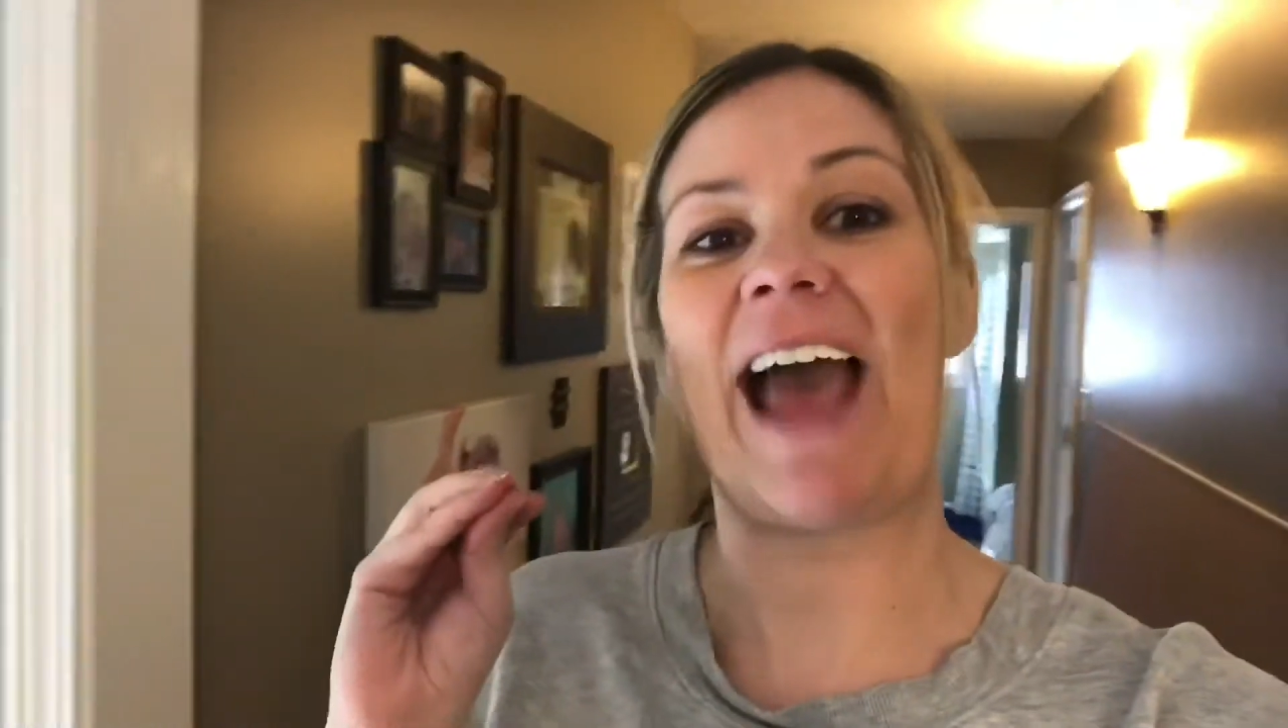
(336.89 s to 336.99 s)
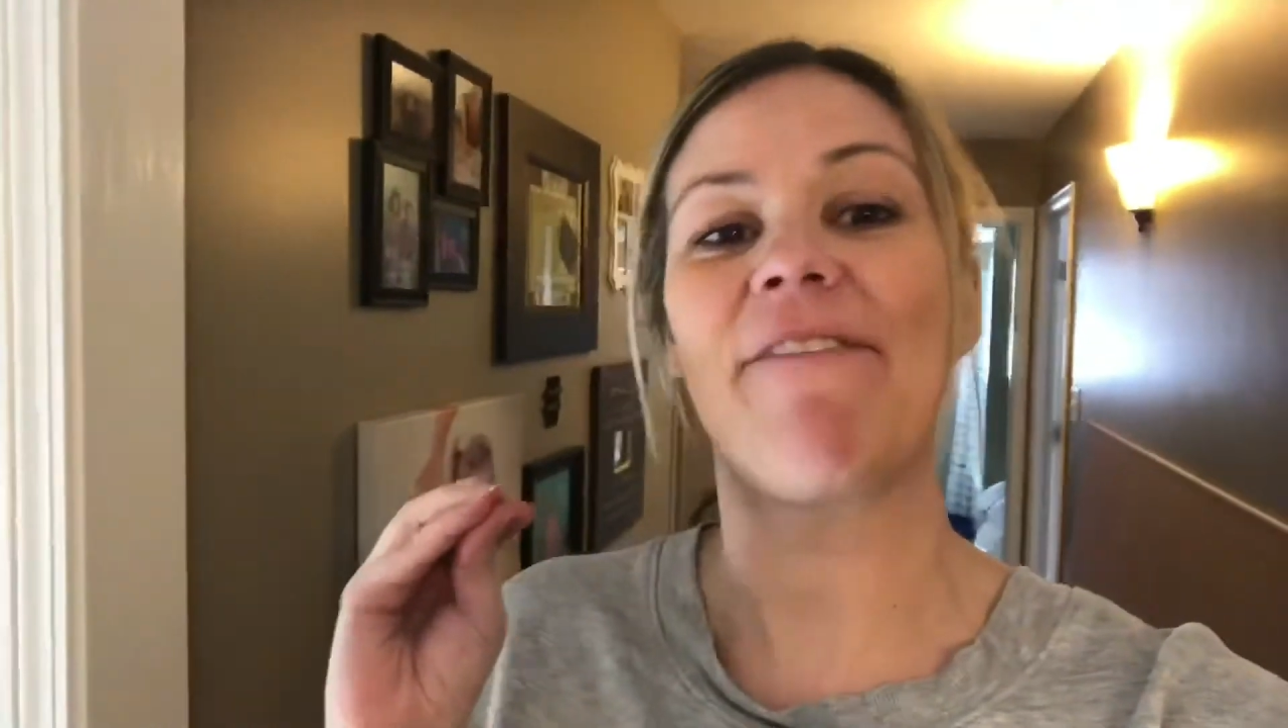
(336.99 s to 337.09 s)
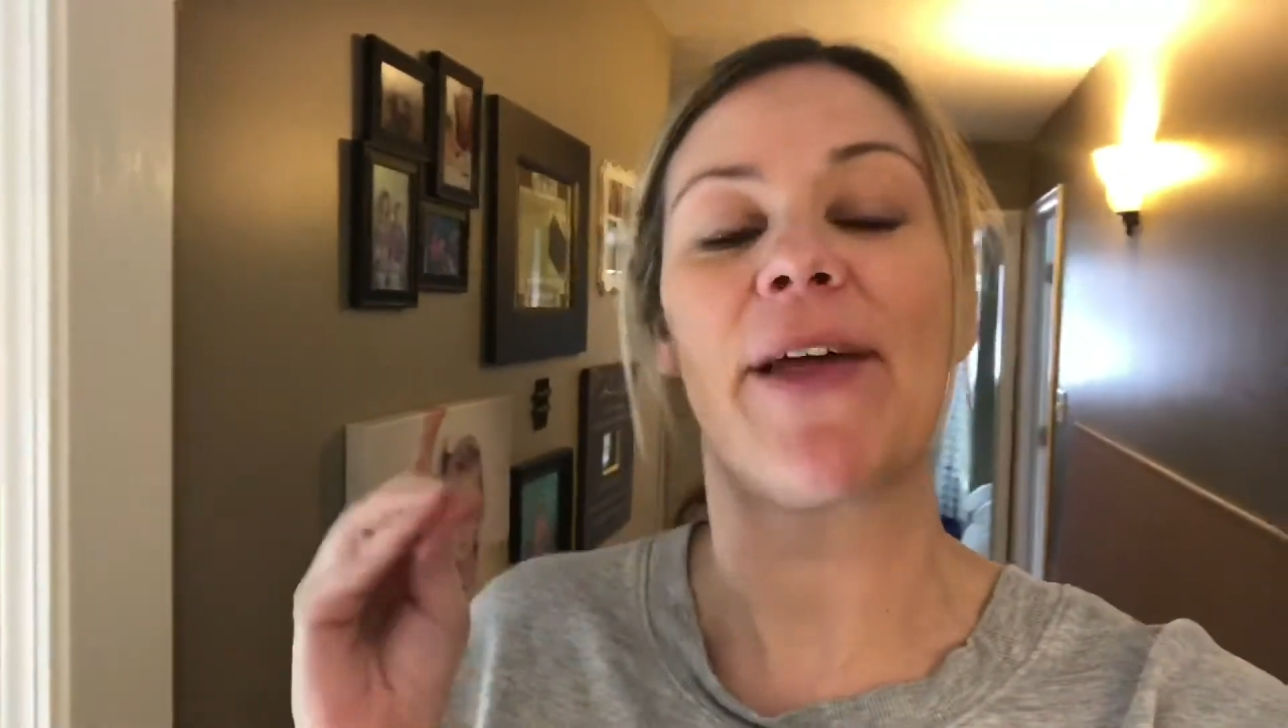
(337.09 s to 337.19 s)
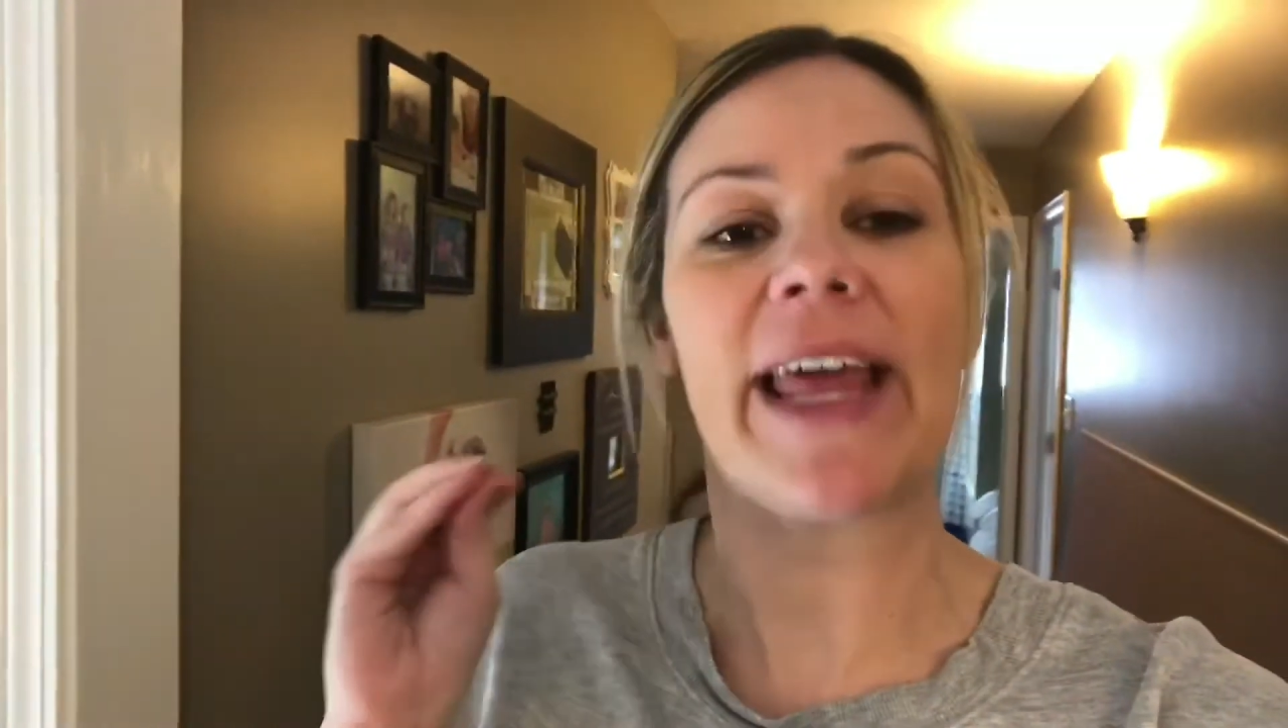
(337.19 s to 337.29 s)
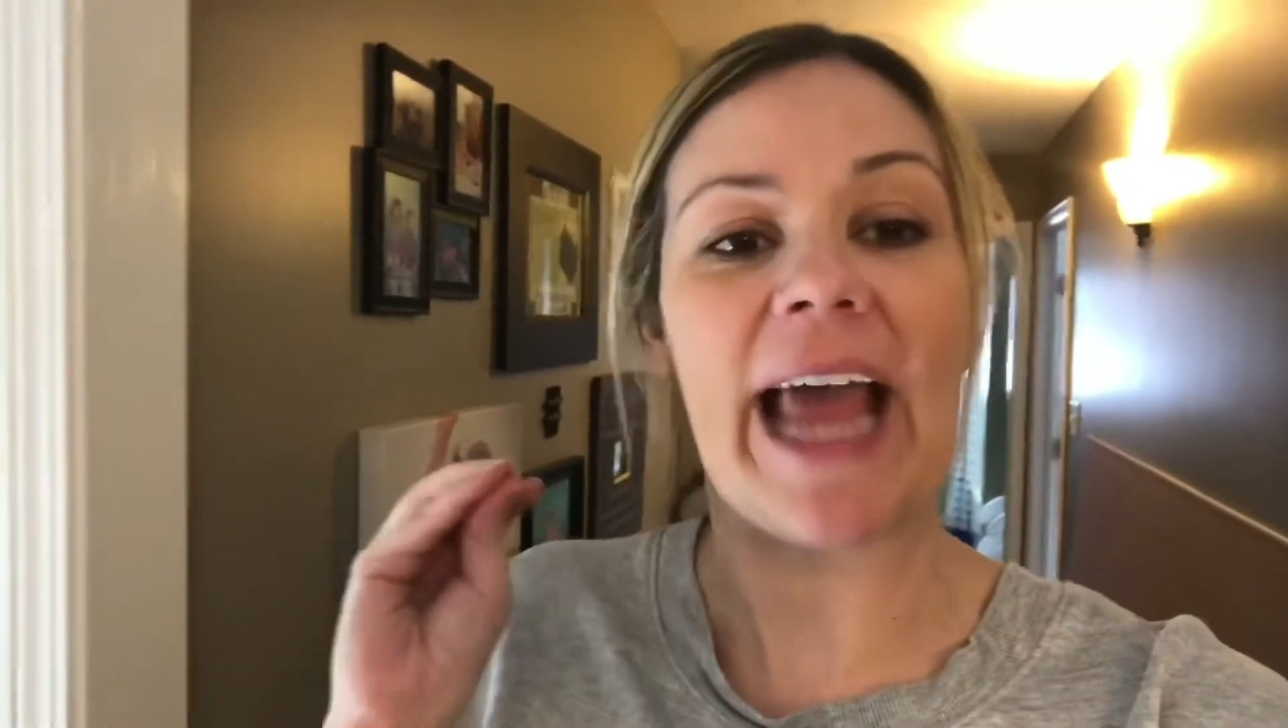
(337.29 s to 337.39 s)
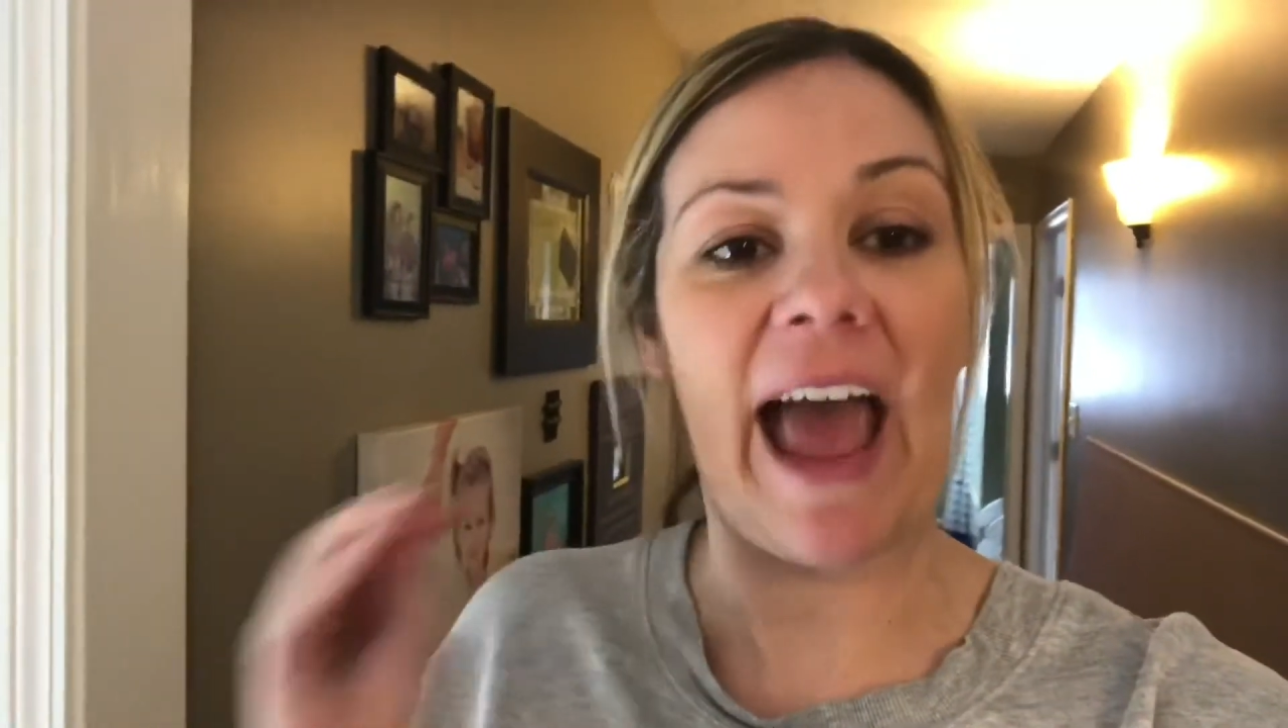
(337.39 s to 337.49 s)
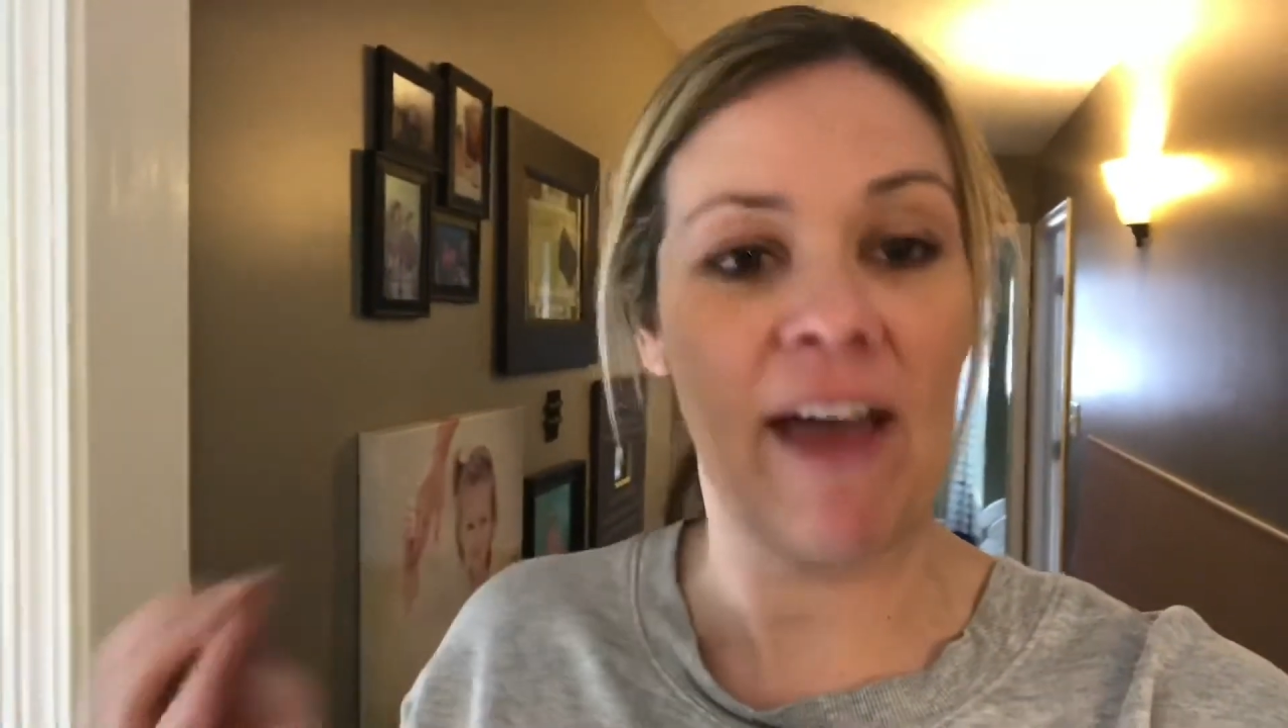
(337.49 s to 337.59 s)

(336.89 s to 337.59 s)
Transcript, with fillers: I feel like